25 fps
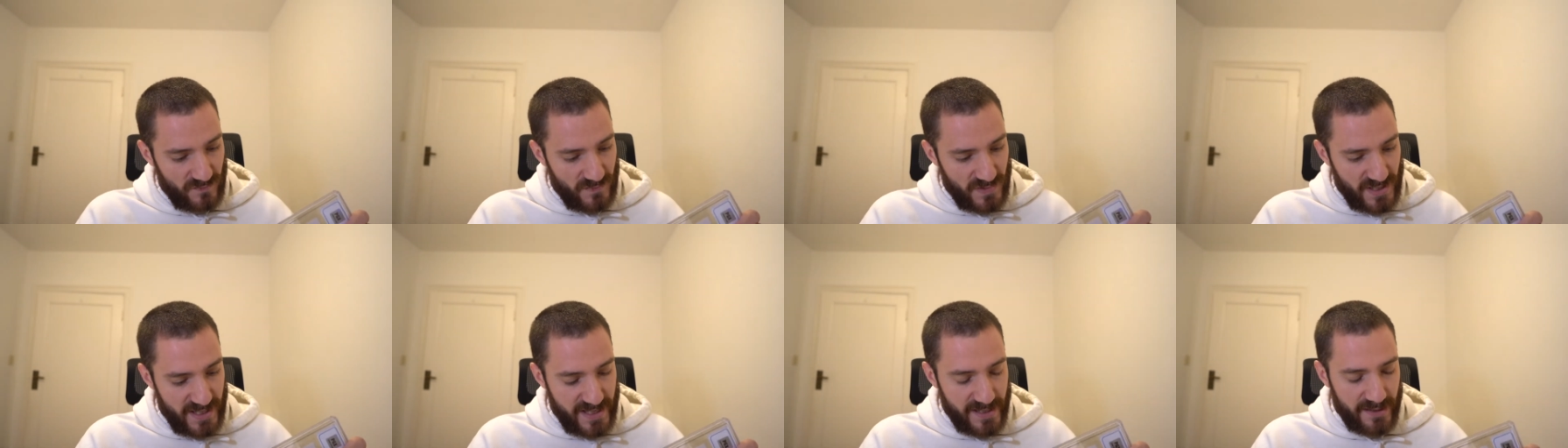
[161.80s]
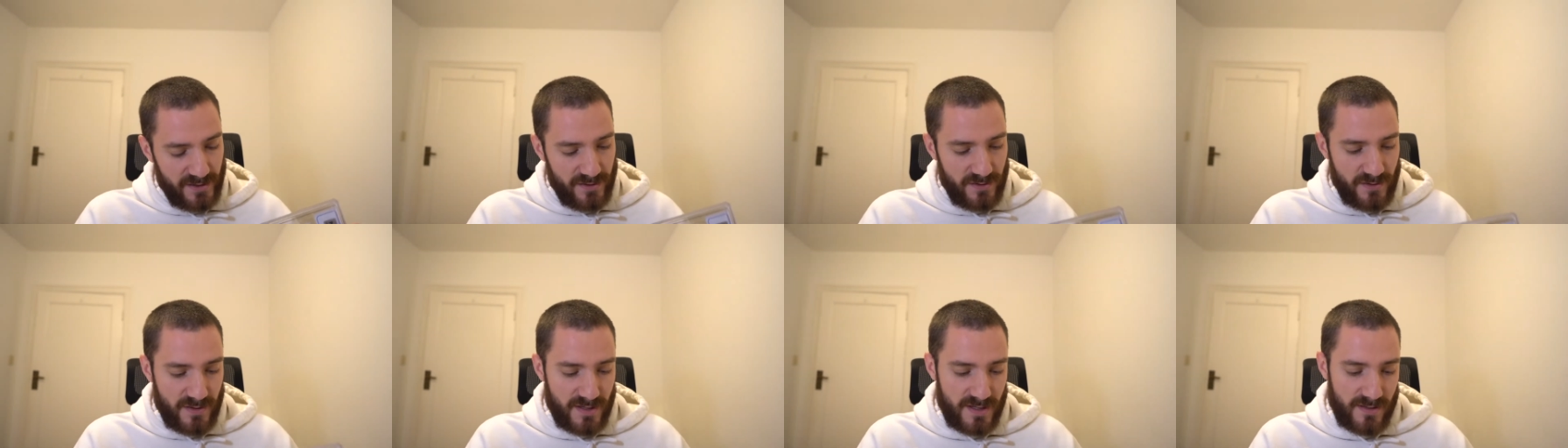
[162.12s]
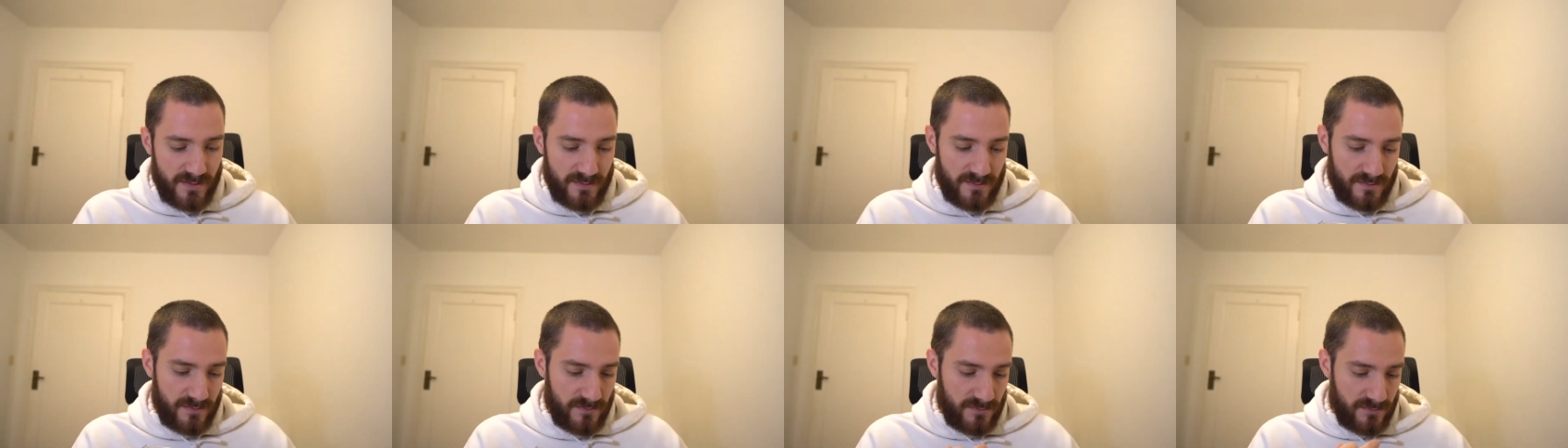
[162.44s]
don't know
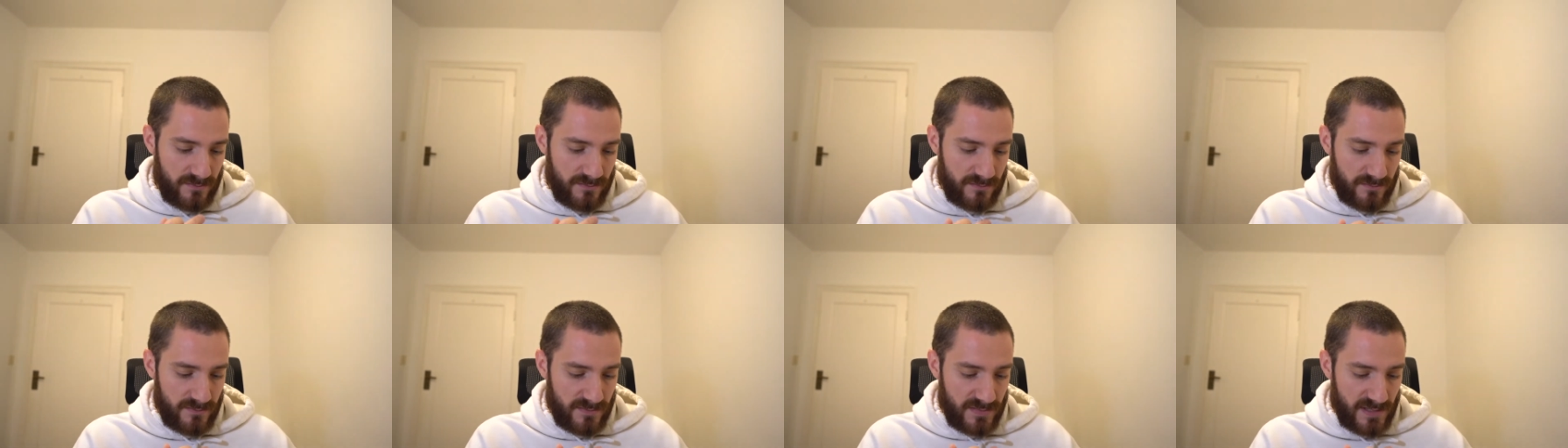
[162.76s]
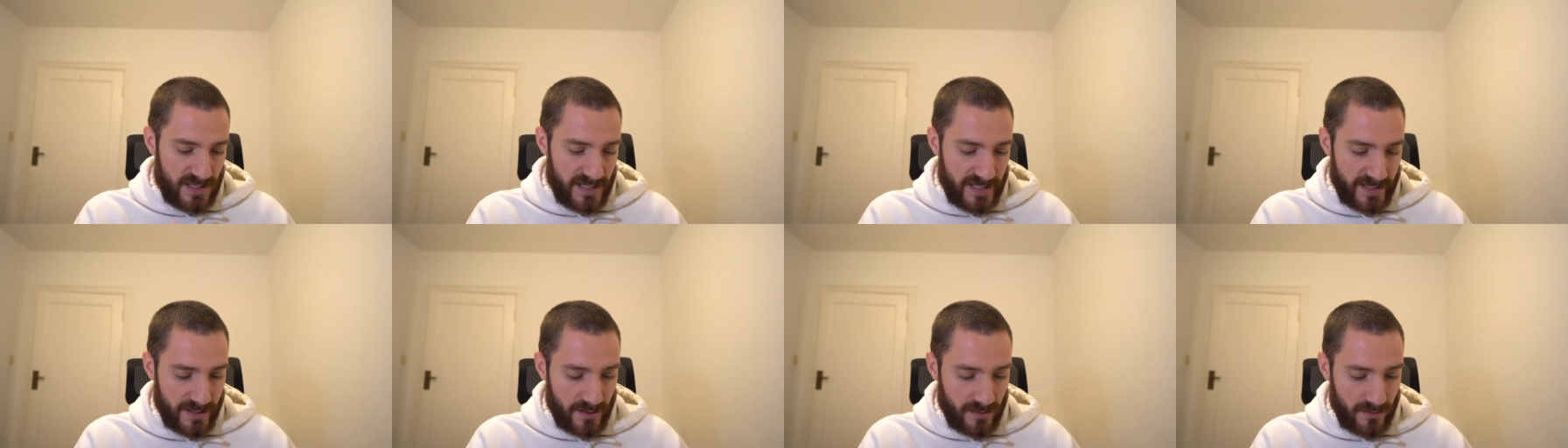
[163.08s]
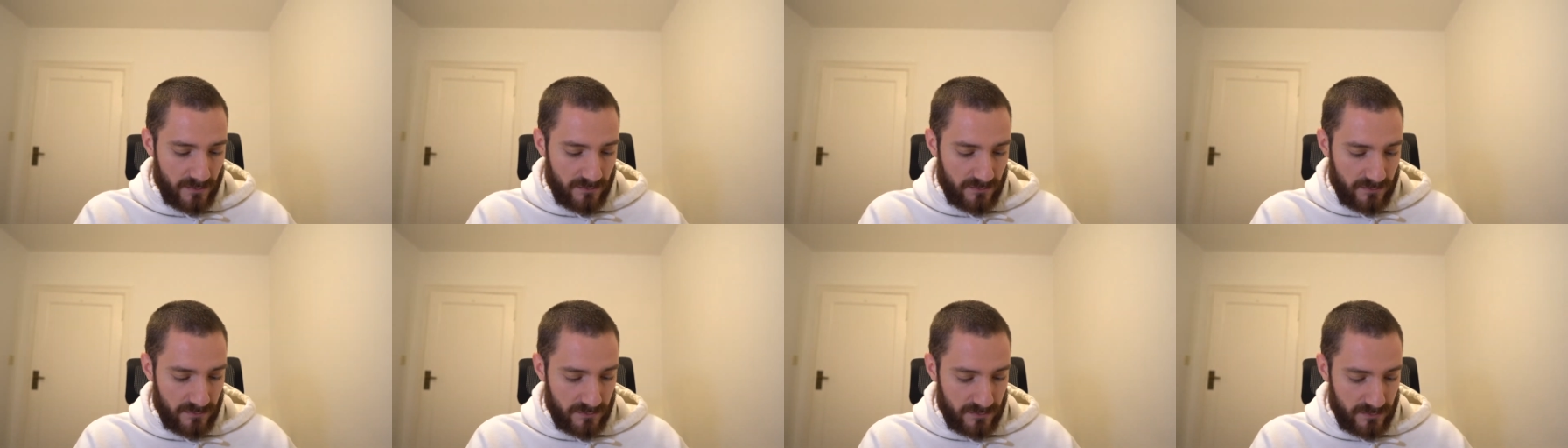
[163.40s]
how,
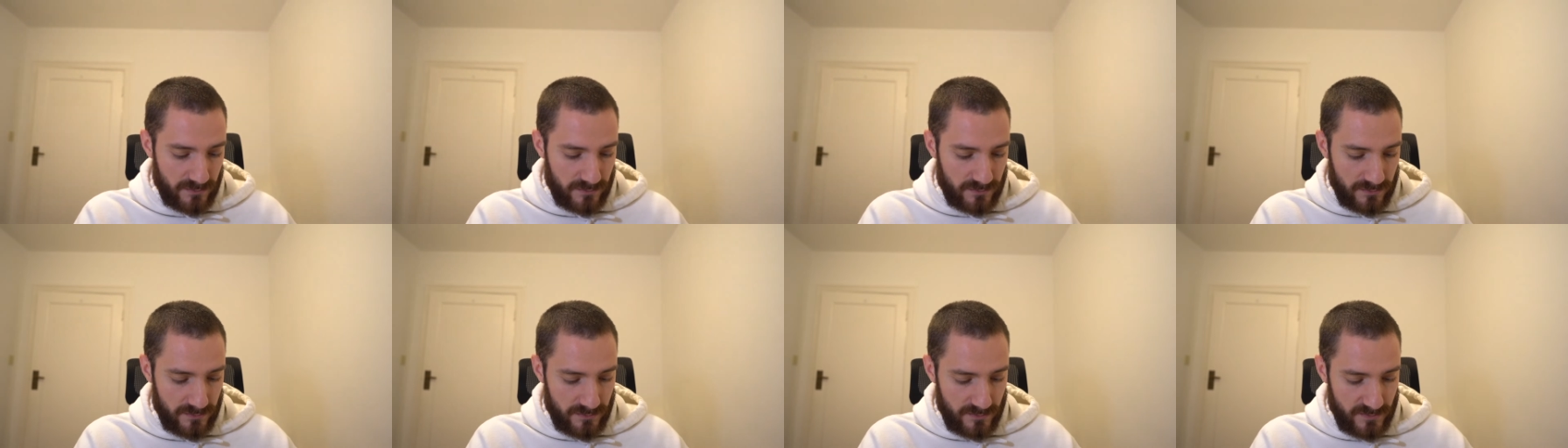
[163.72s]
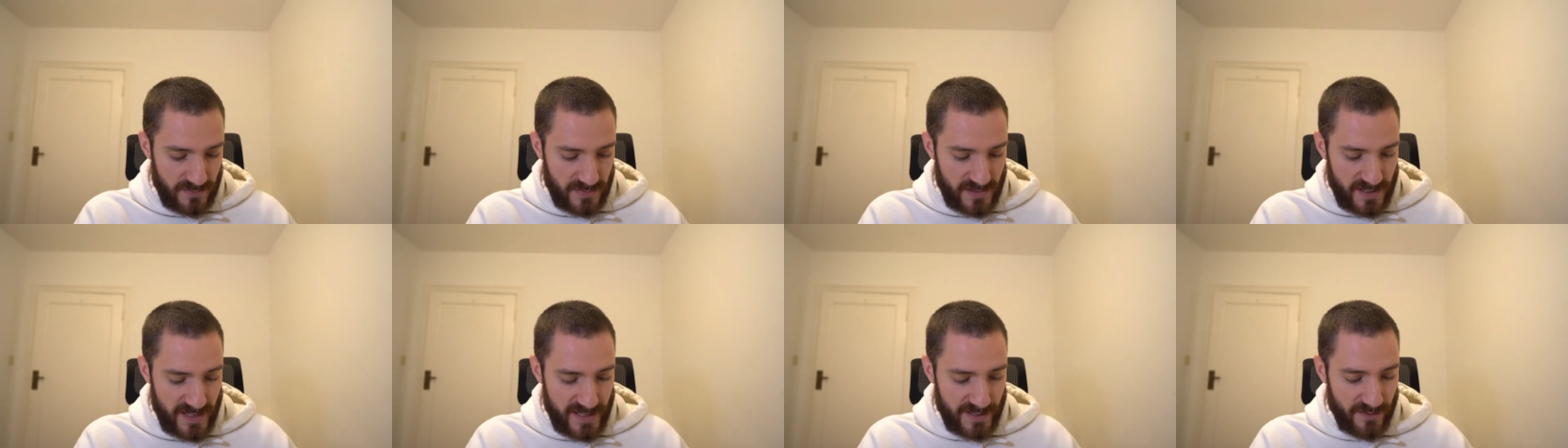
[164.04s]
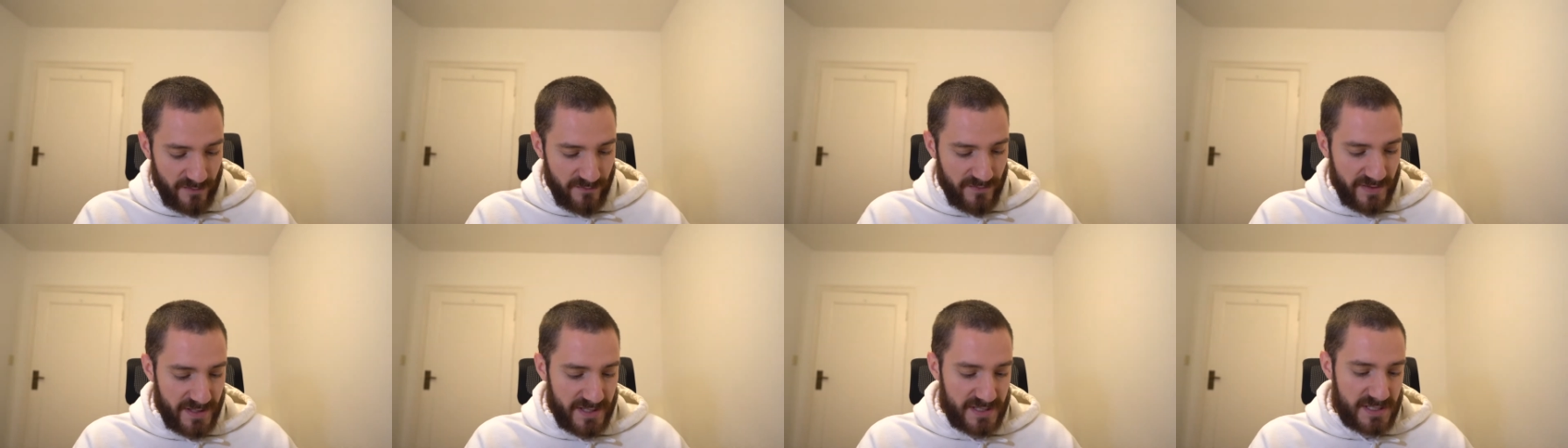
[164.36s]
I
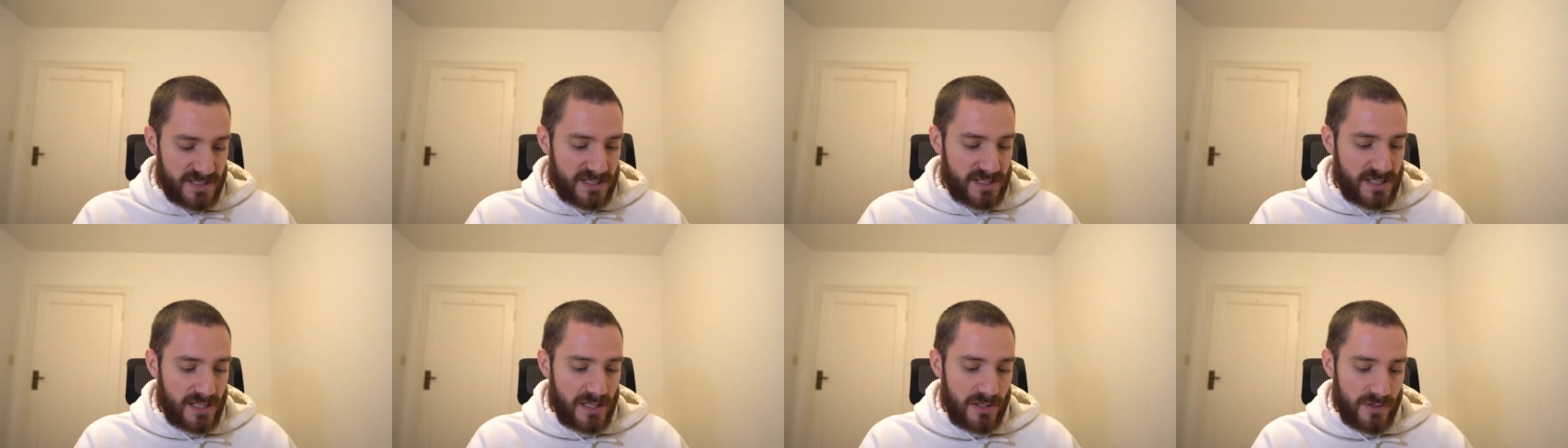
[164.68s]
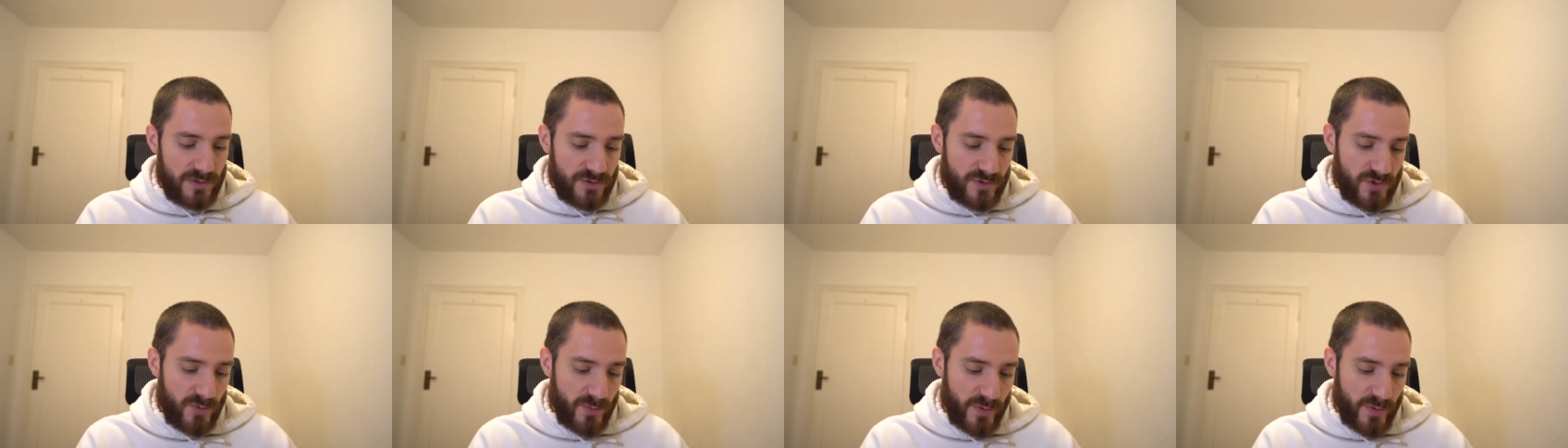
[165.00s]
don't think it's glue,